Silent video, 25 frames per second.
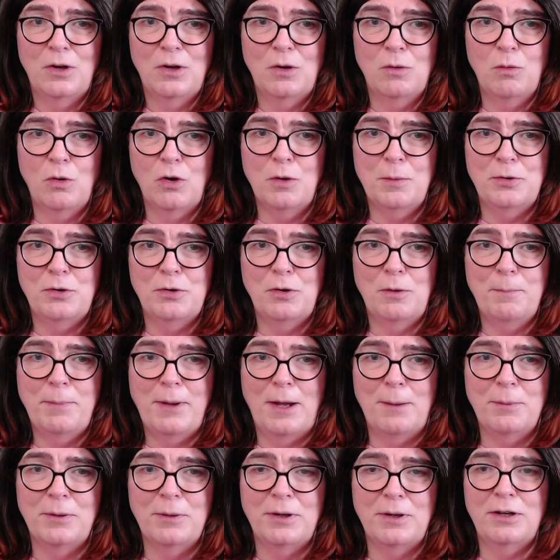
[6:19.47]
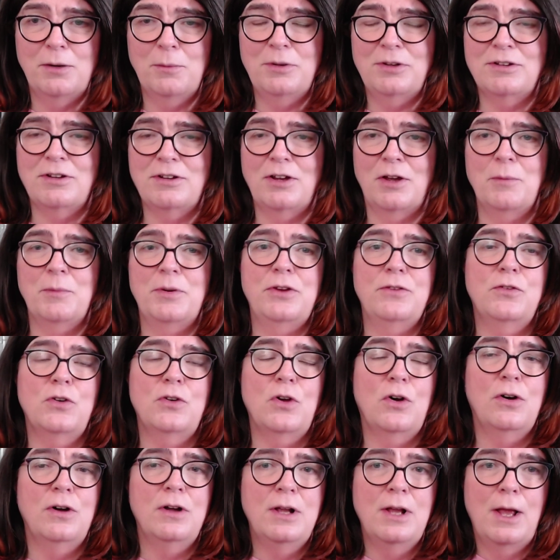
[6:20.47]
What can we do in PowerPoint? You know what it's like when you've
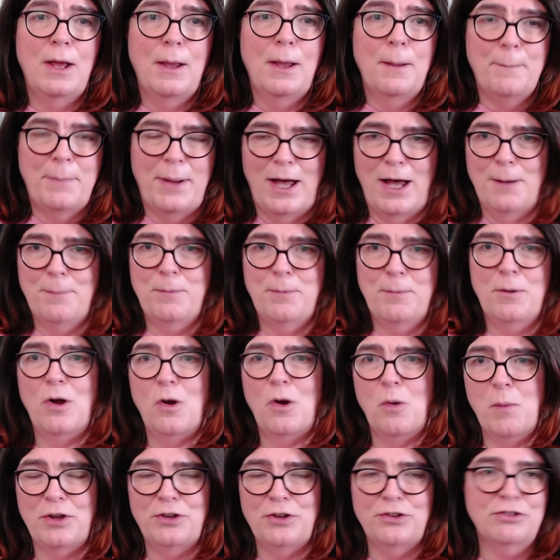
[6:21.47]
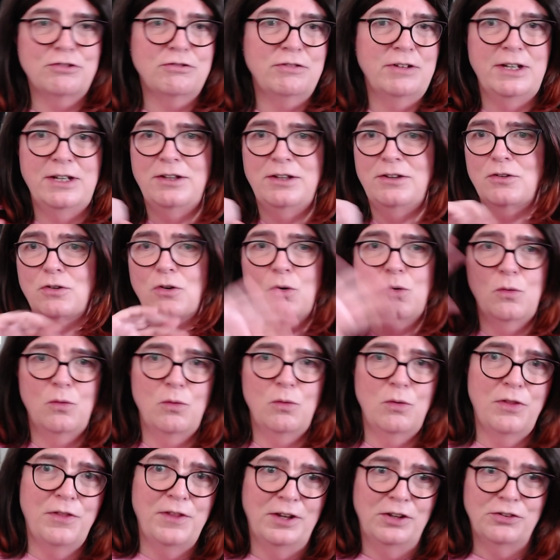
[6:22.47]
got PowerPoint on one screen, you've got all
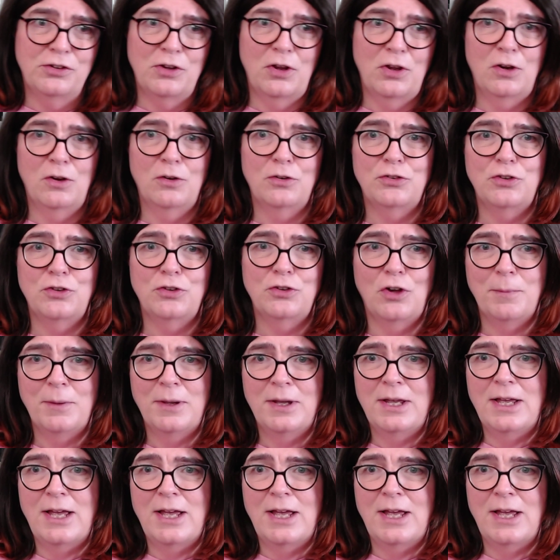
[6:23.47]
the things going on top,